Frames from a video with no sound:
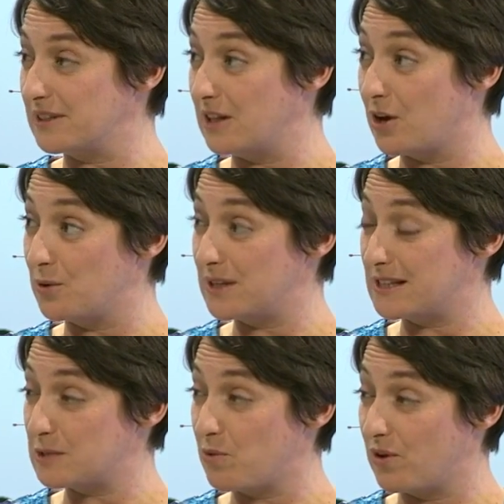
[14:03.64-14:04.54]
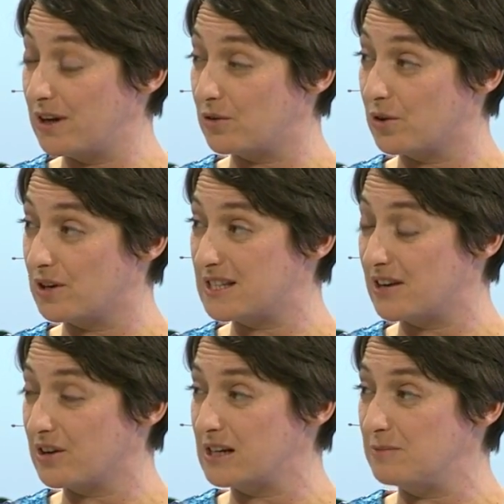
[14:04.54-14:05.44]
low at this point? Or is
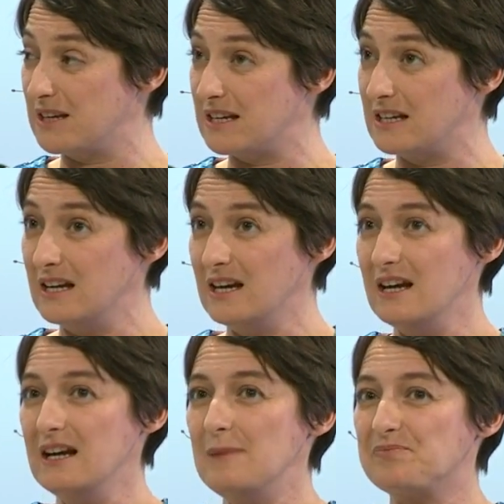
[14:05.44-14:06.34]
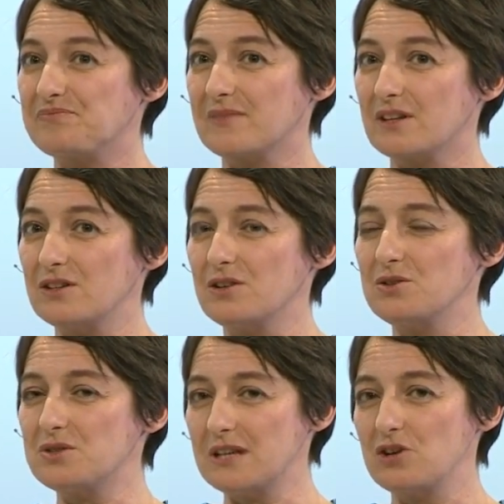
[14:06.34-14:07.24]
there going to be you know,
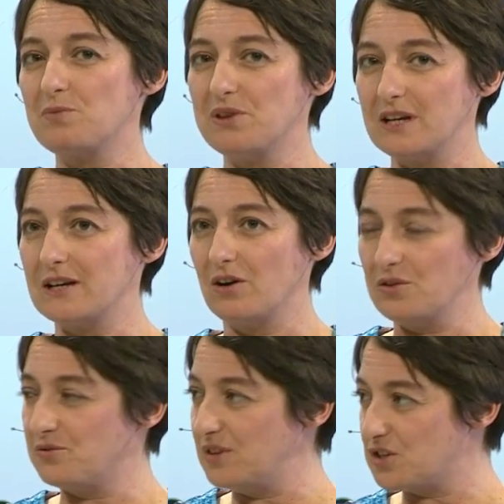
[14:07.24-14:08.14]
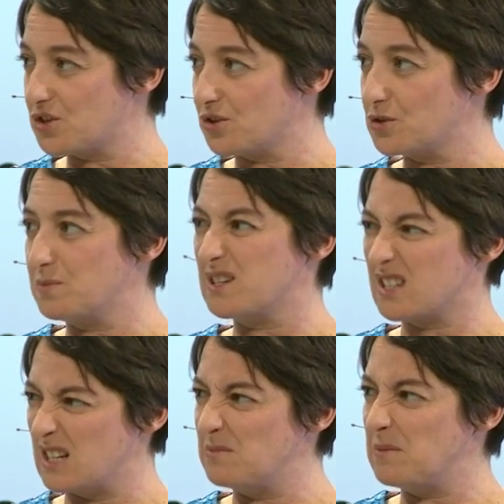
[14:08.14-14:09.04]
you say you're putting in all the features, but it's
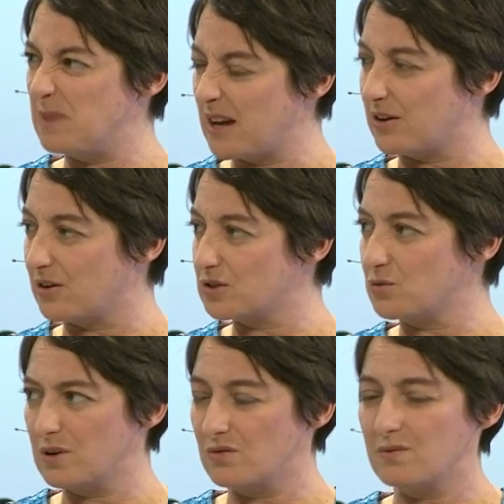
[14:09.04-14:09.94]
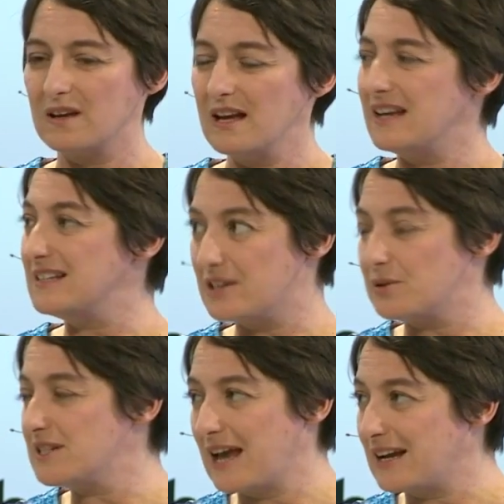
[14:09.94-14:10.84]
going to be better. So what is there
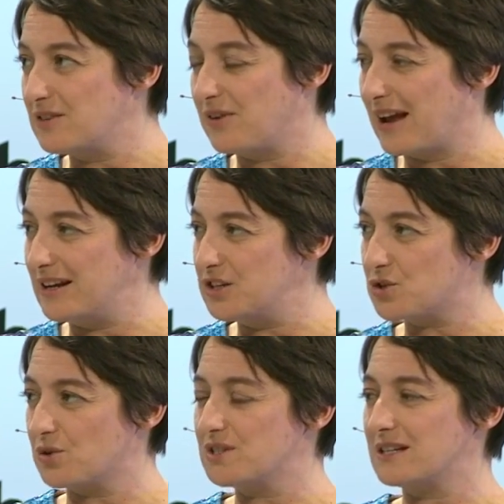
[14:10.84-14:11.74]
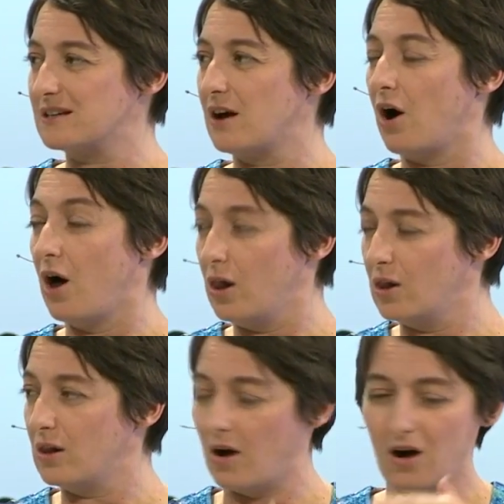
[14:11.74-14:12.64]
a tech advantage, or is it
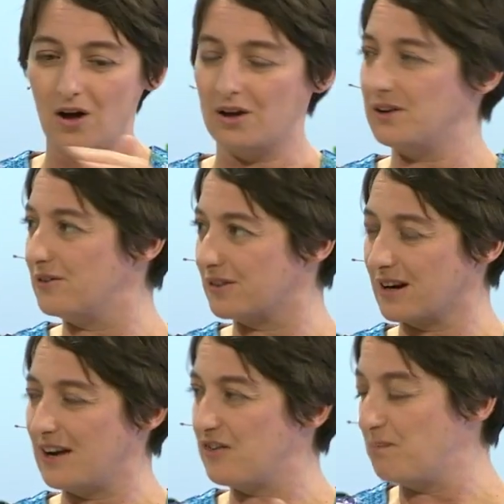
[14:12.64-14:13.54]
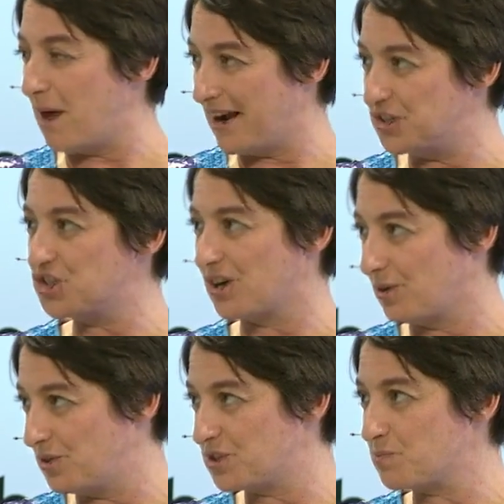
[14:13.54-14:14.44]
all on kind of mind share
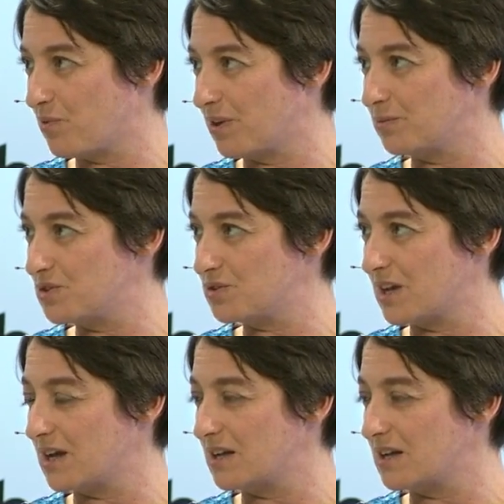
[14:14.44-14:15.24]
at this point? Would you say?